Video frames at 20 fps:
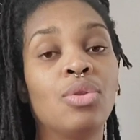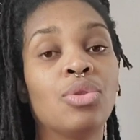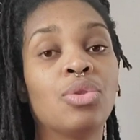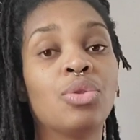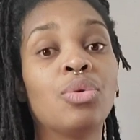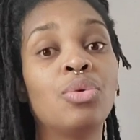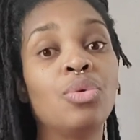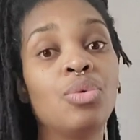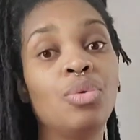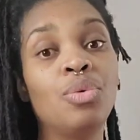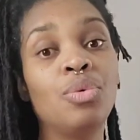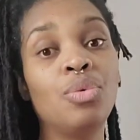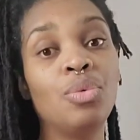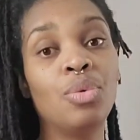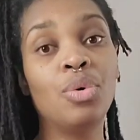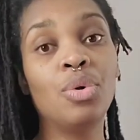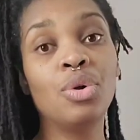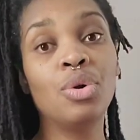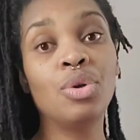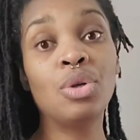
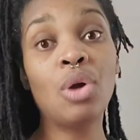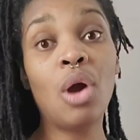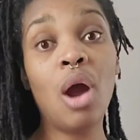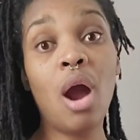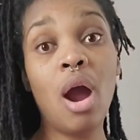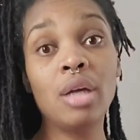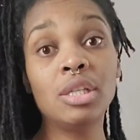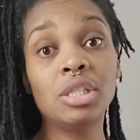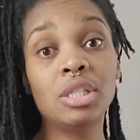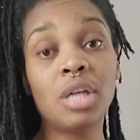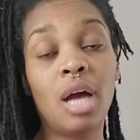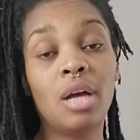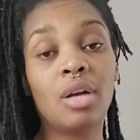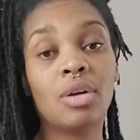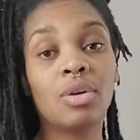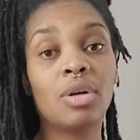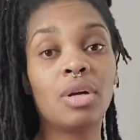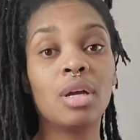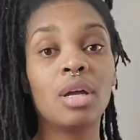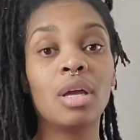through your heart
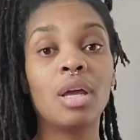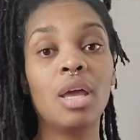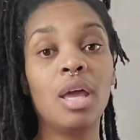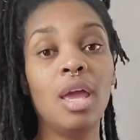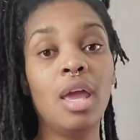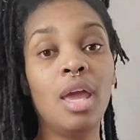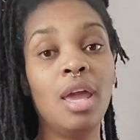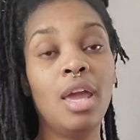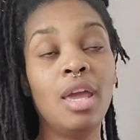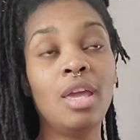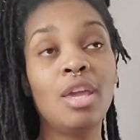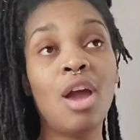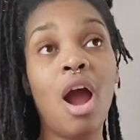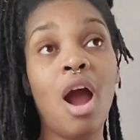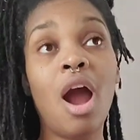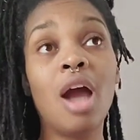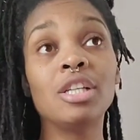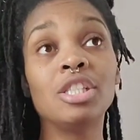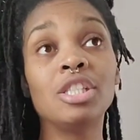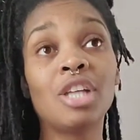chakra, and your
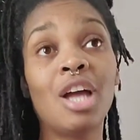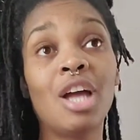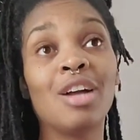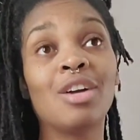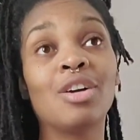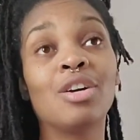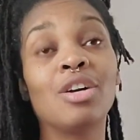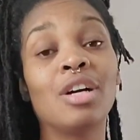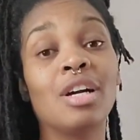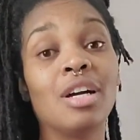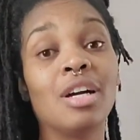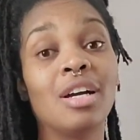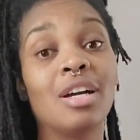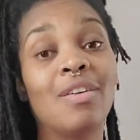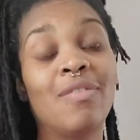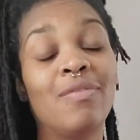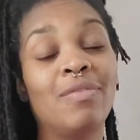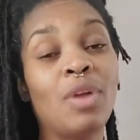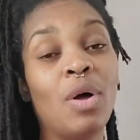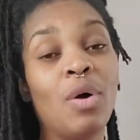heart chakra
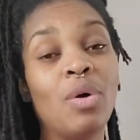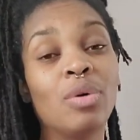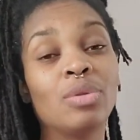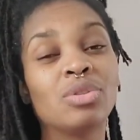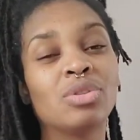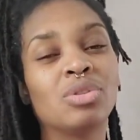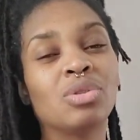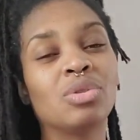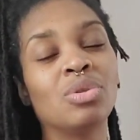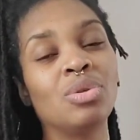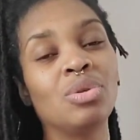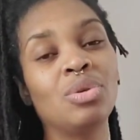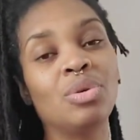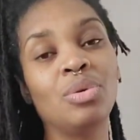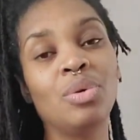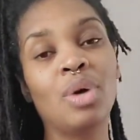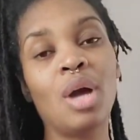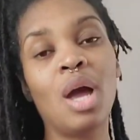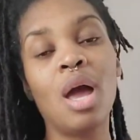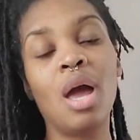flows
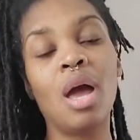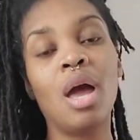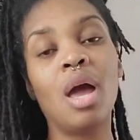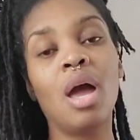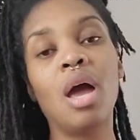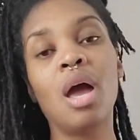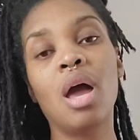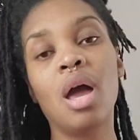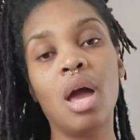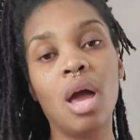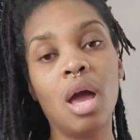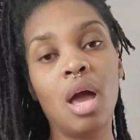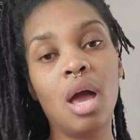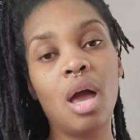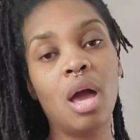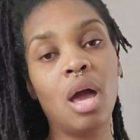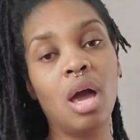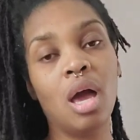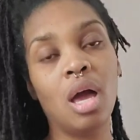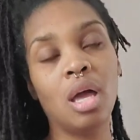through
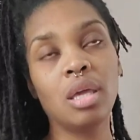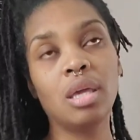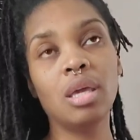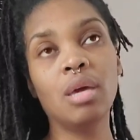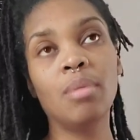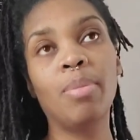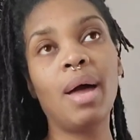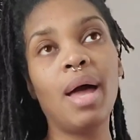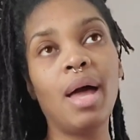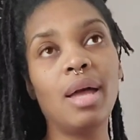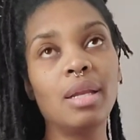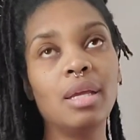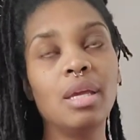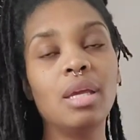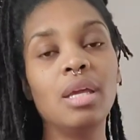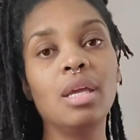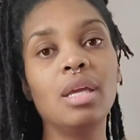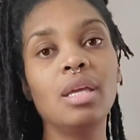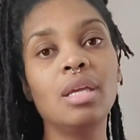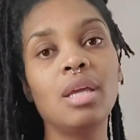your
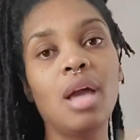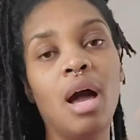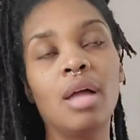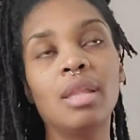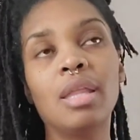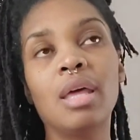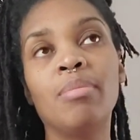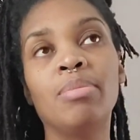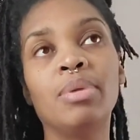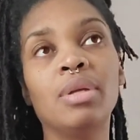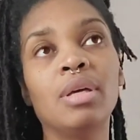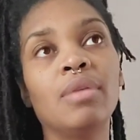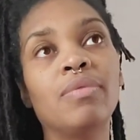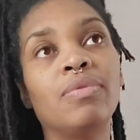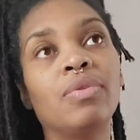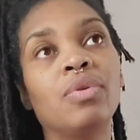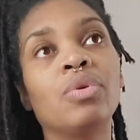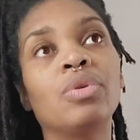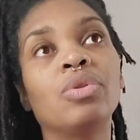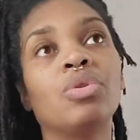body, all that blood
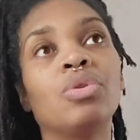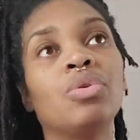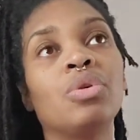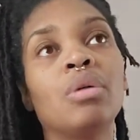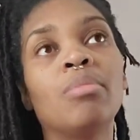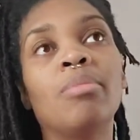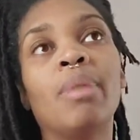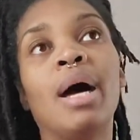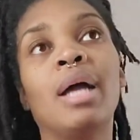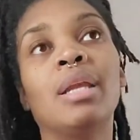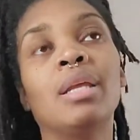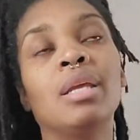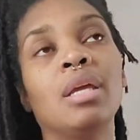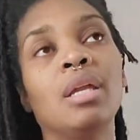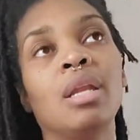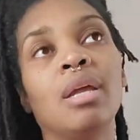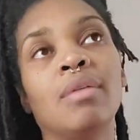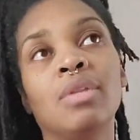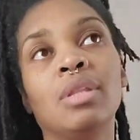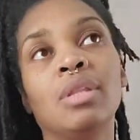flowing through your body
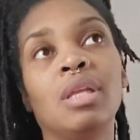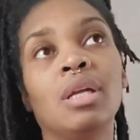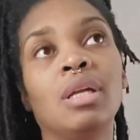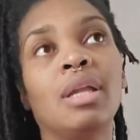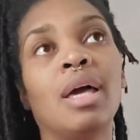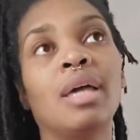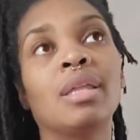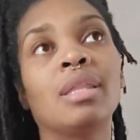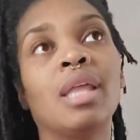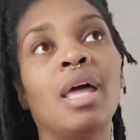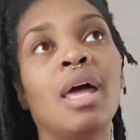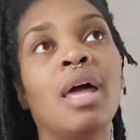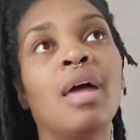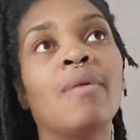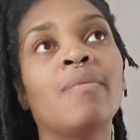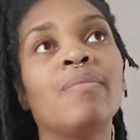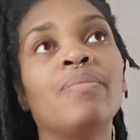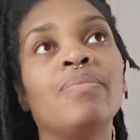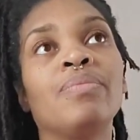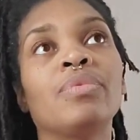and everything like
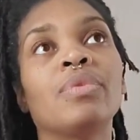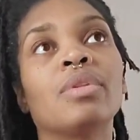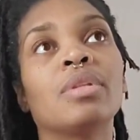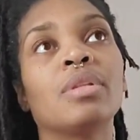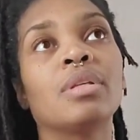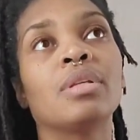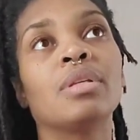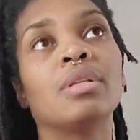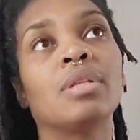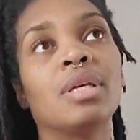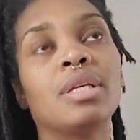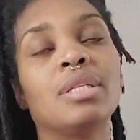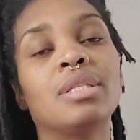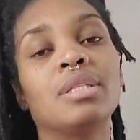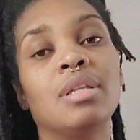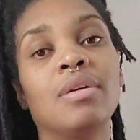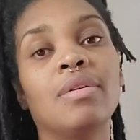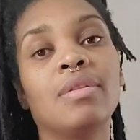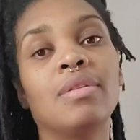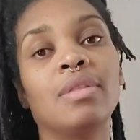that. That's
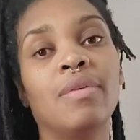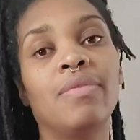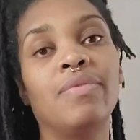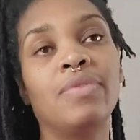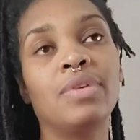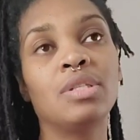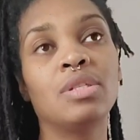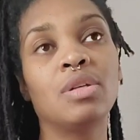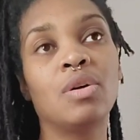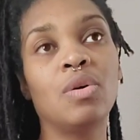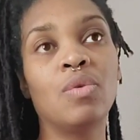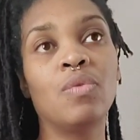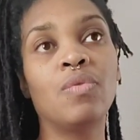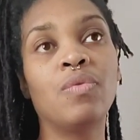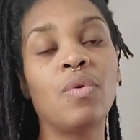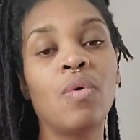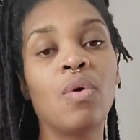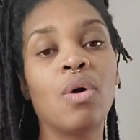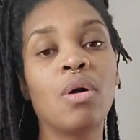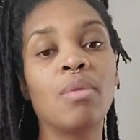the physical
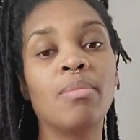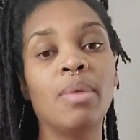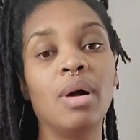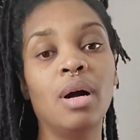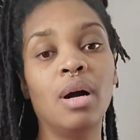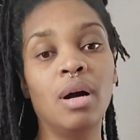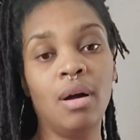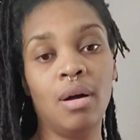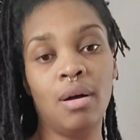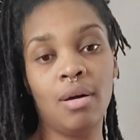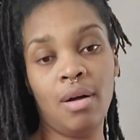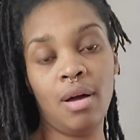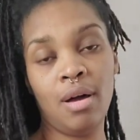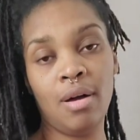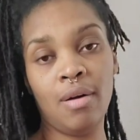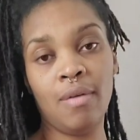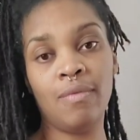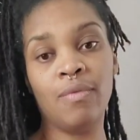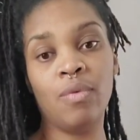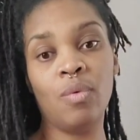form
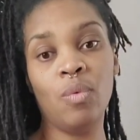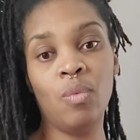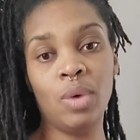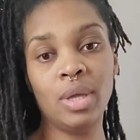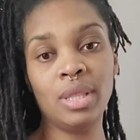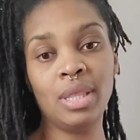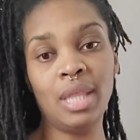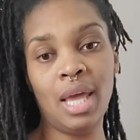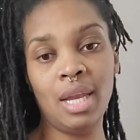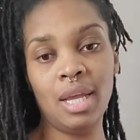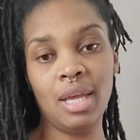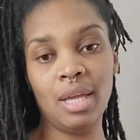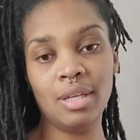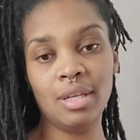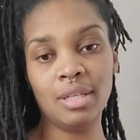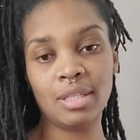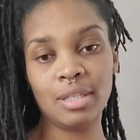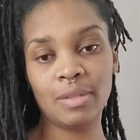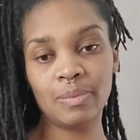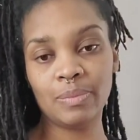of what that
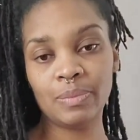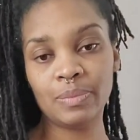is.